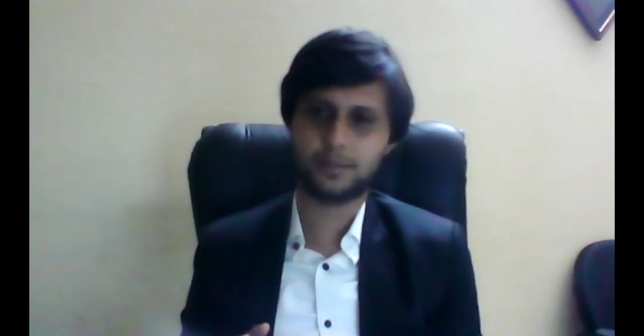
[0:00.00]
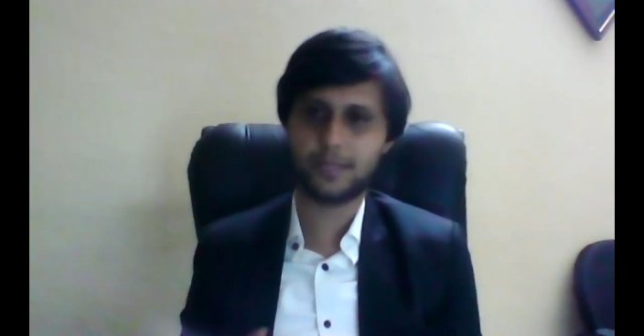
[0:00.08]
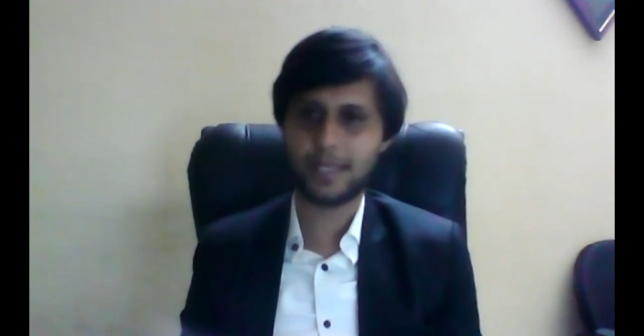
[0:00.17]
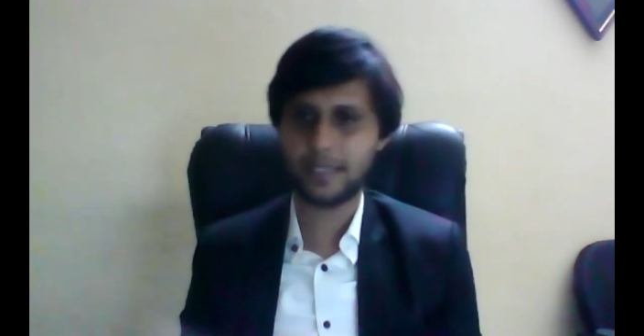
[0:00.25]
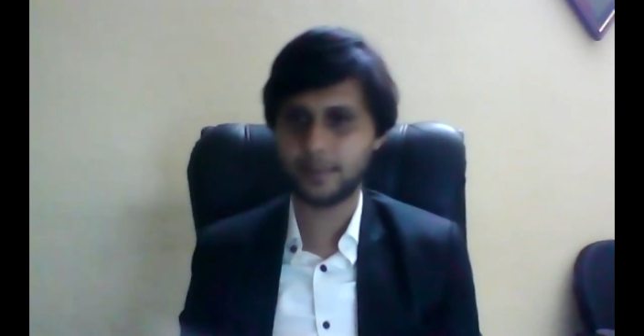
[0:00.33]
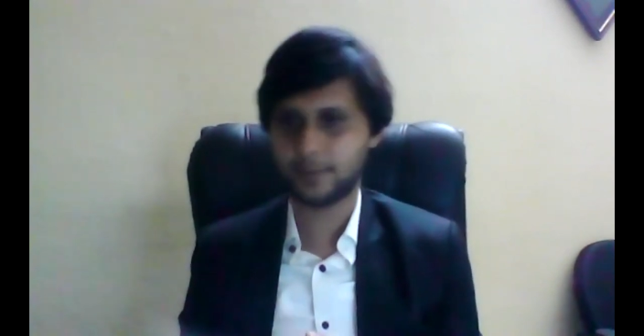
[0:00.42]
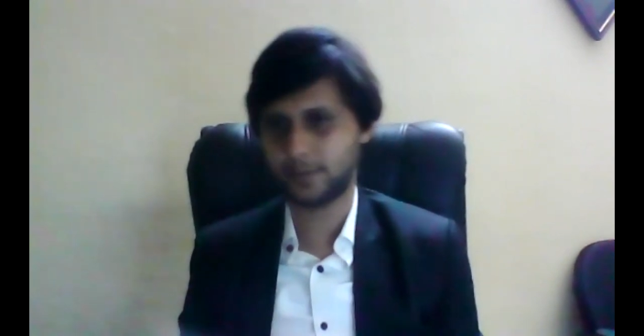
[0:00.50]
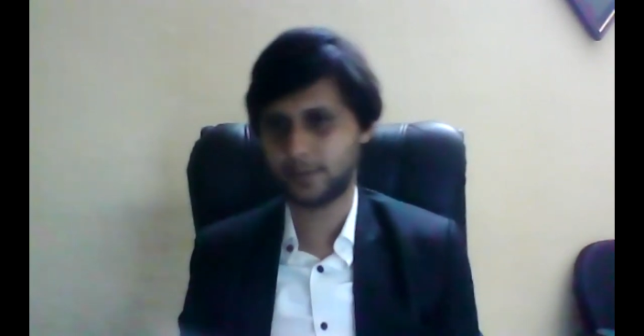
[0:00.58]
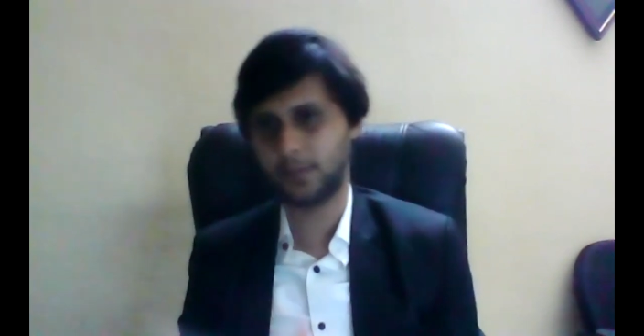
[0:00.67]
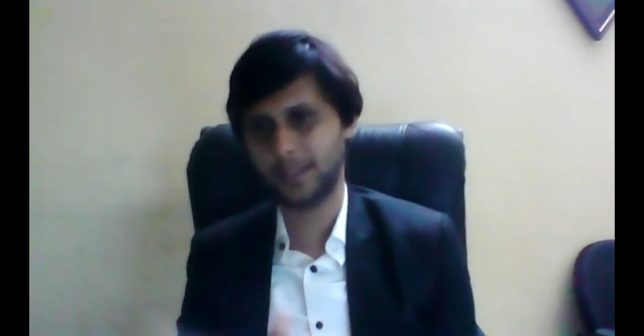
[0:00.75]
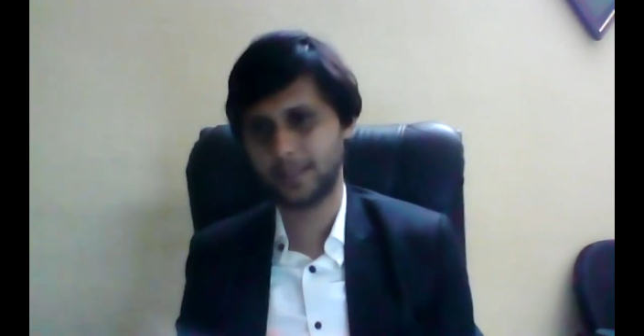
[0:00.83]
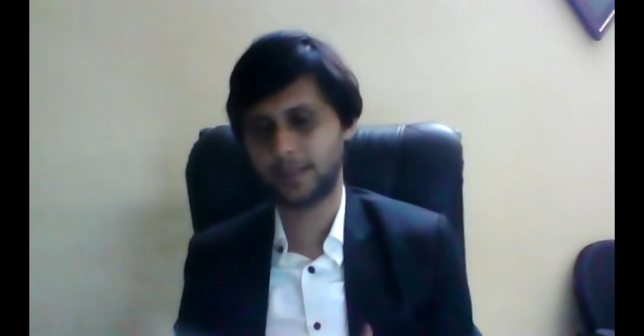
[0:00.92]
life,
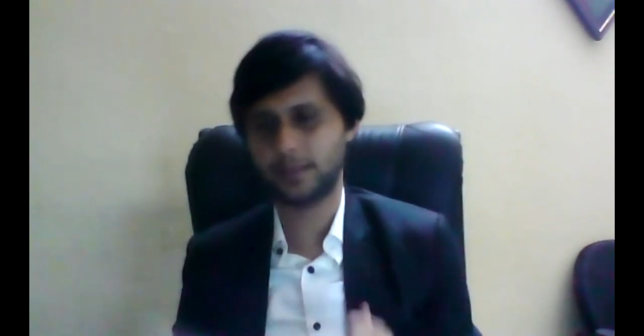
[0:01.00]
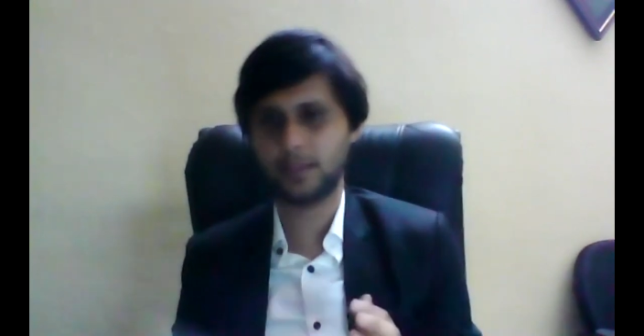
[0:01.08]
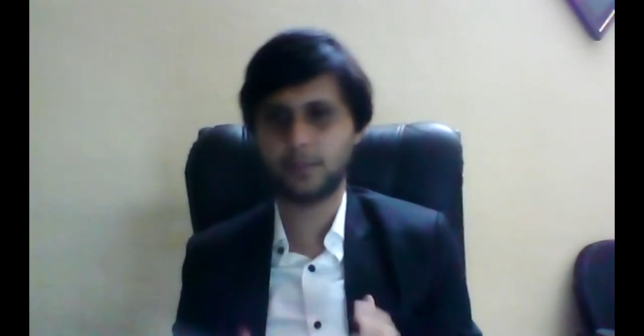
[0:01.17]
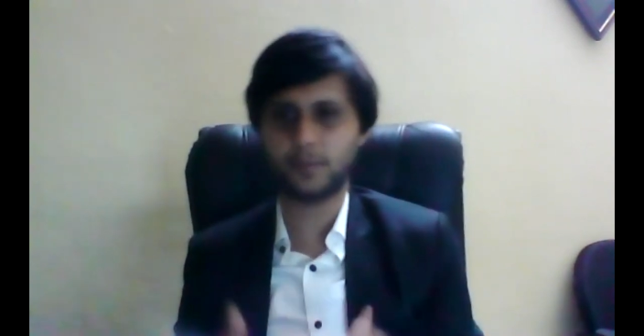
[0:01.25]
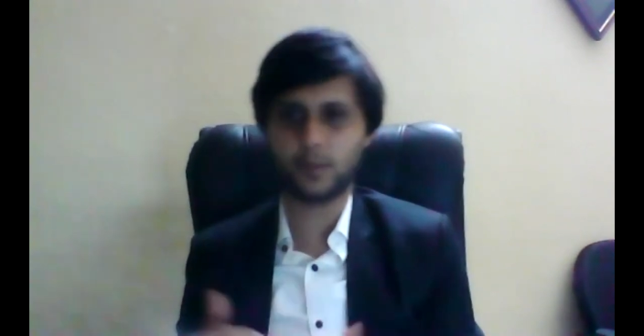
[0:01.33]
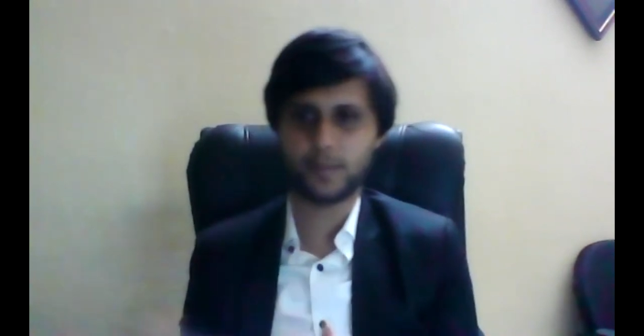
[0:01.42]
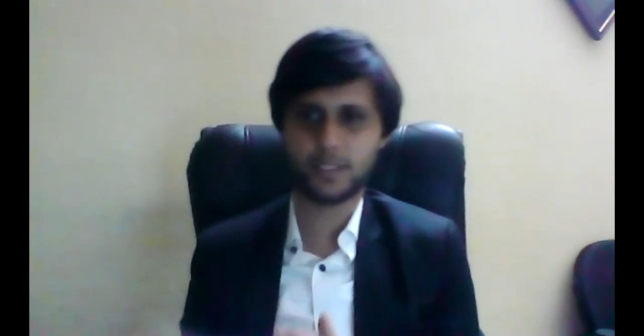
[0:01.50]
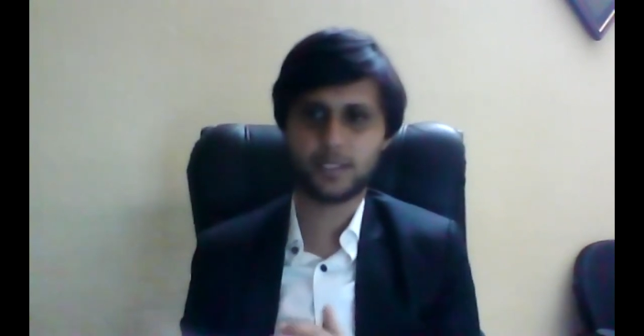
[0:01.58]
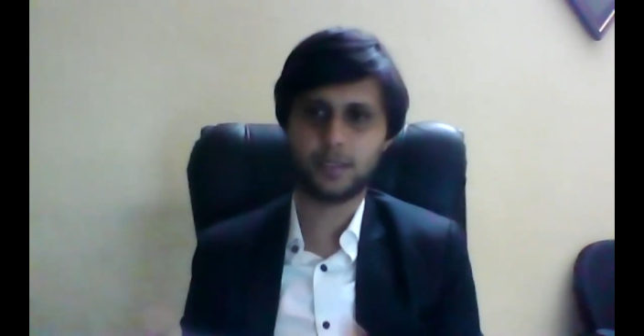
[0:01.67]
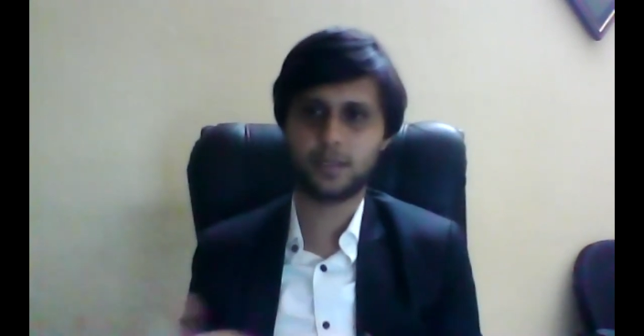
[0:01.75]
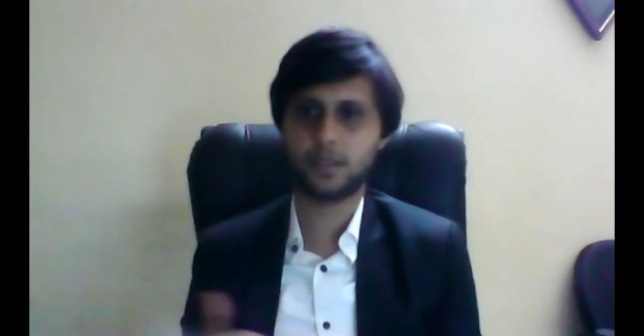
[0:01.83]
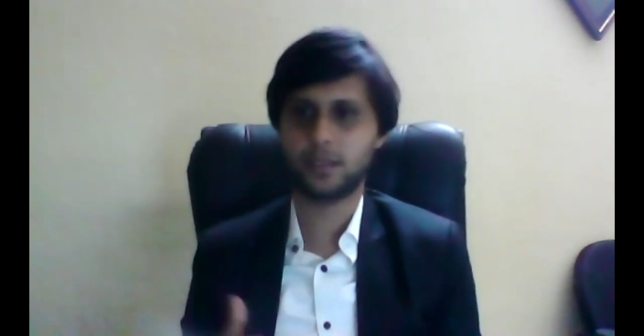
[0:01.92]
your personal,
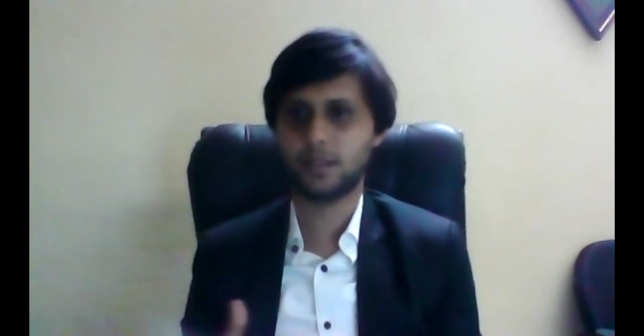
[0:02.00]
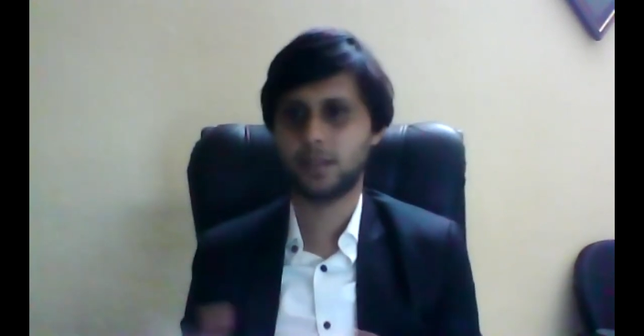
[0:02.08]
professional,